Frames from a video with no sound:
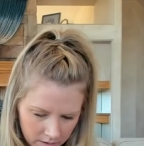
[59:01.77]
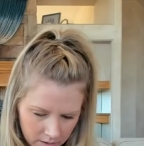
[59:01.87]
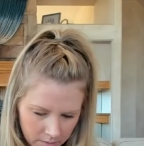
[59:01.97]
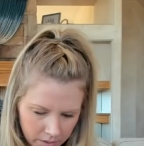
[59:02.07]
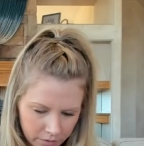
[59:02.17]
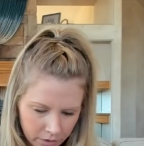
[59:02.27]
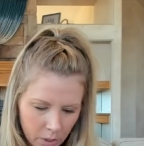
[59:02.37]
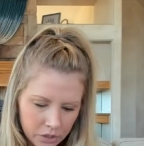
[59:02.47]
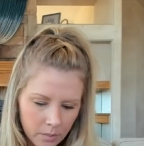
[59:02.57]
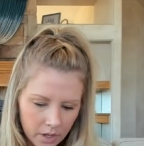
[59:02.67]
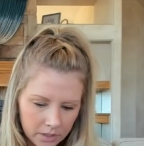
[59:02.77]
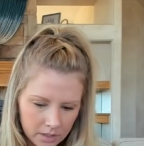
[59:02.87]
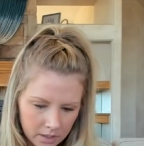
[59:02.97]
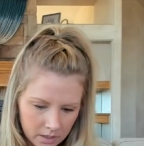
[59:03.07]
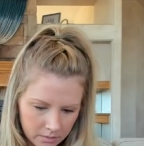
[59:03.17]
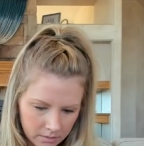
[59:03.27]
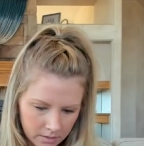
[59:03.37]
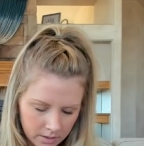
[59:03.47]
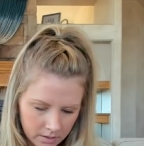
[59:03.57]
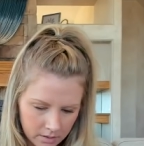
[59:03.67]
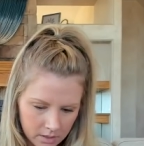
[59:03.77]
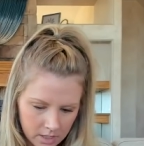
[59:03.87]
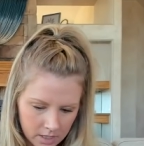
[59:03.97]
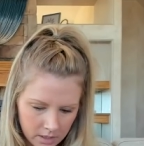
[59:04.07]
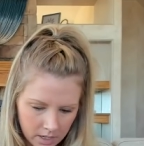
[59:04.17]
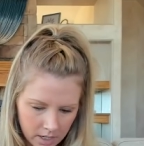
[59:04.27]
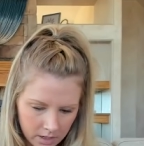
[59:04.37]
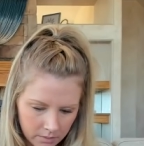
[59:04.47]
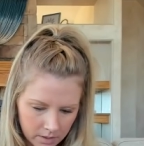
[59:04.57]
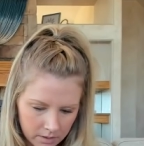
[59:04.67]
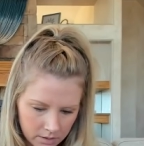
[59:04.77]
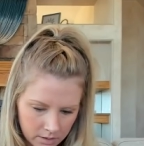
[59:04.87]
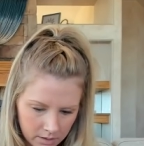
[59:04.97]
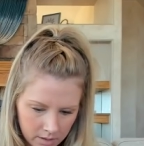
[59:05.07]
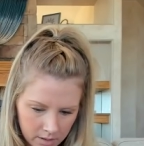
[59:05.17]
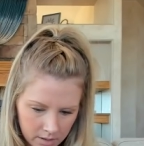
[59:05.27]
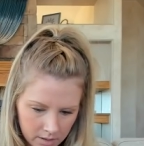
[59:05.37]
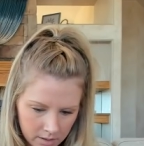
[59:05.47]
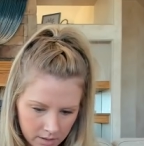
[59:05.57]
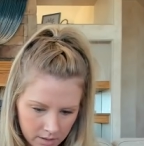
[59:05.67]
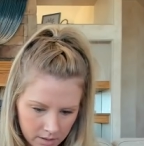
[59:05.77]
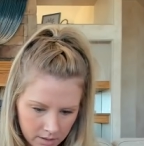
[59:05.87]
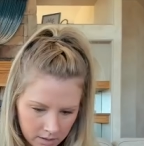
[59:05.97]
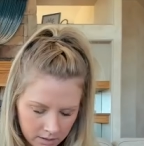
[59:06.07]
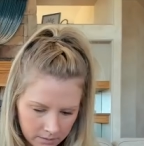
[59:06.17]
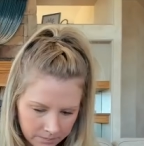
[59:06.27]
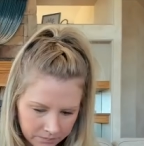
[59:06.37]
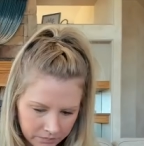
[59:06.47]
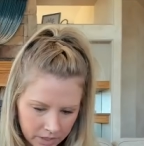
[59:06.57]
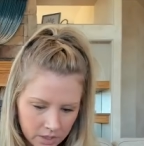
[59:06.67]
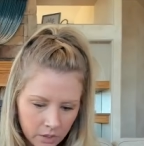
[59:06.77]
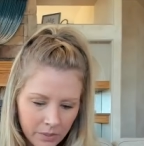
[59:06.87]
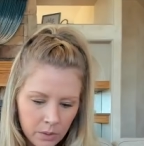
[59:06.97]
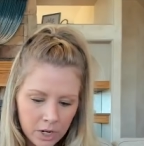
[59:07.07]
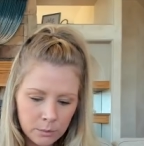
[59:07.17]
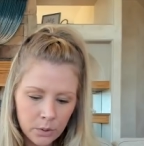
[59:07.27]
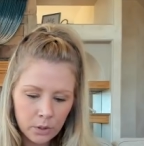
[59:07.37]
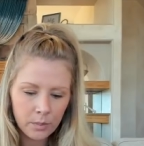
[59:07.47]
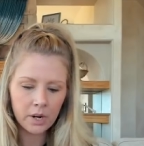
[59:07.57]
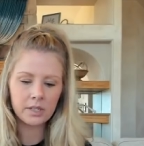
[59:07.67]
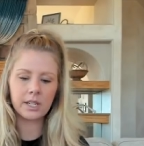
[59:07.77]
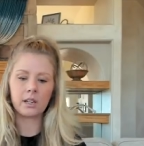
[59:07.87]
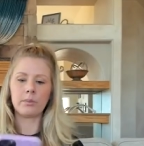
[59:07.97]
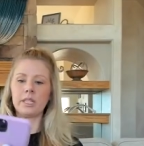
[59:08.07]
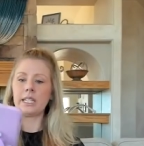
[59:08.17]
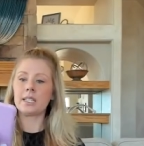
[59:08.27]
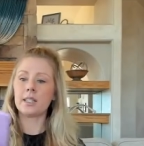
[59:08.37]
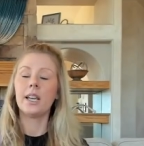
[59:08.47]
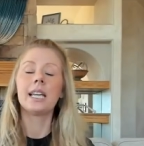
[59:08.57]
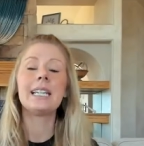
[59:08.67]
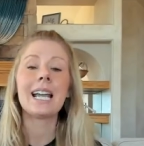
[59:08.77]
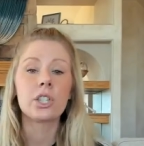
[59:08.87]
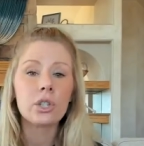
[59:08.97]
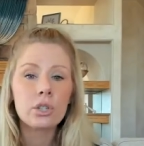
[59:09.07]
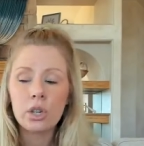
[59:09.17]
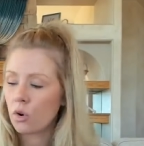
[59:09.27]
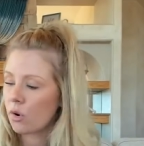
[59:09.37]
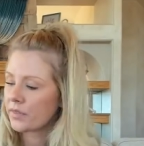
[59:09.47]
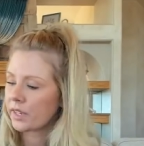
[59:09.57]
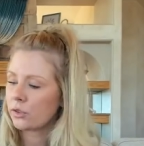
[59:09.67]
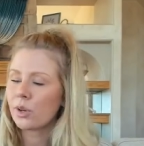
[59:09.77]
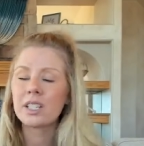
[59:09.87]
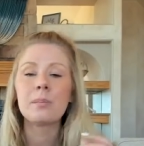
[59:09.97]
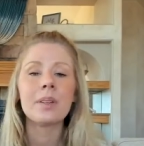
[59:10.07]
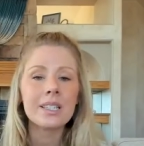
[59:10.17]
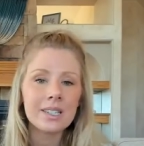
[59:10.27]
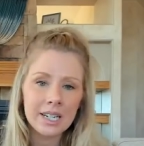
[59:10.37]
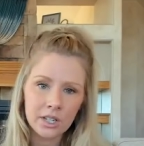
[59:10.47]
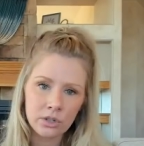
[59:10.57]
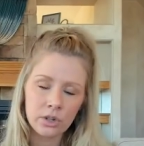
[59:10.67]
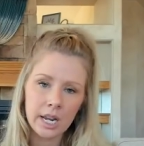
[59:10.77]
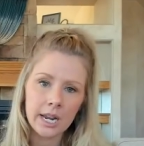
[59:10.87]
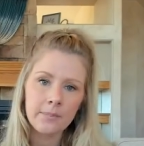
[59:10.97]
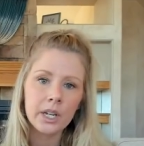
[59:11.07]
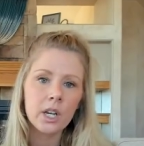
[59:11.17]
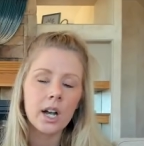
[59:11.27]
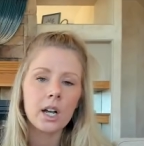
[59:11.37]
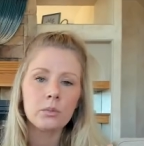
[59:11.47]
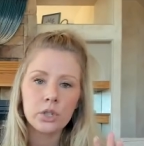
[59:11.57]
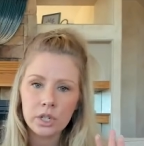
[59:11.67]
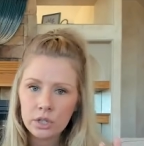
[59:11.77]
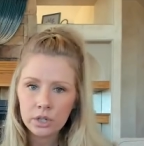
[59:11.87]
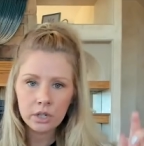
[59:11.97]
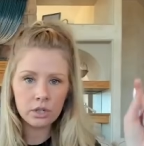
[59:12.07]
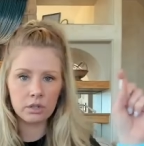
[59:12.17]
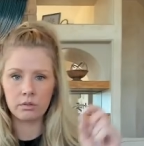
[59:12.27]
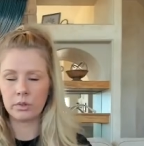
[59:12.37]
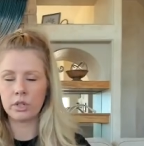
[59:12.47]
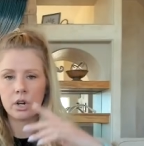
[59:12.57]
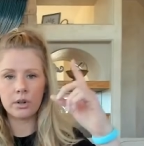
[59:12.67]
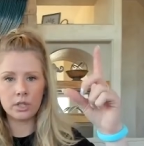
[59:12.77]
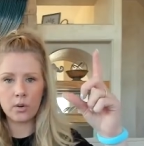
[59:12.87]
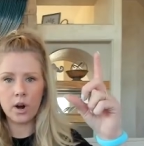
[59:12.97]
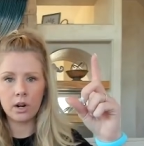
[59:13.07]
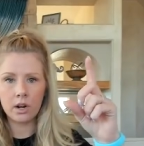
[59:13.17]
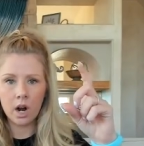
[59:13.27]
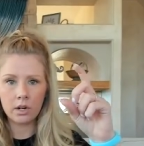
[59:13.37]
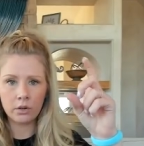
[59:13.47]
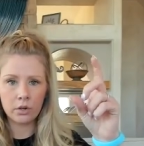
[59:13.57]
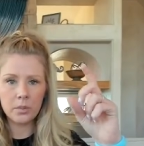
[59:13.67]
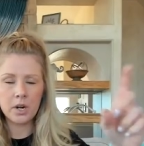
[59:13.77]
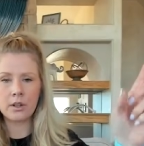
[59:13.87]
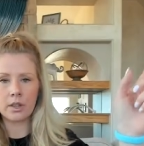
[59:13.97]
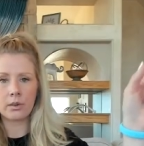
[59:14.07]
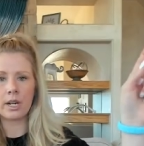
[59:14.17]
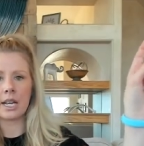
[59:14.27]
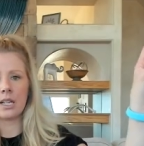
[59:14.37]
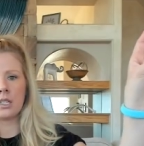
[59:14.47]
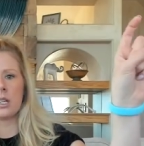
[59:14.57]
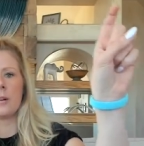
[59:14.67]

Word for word: looking for question marks. That's Okay, we answered that. Is there a way to watch both parts again, please? Yes, so if you guys missed yesterday, um, just search, when you go into our, our group here, the three days,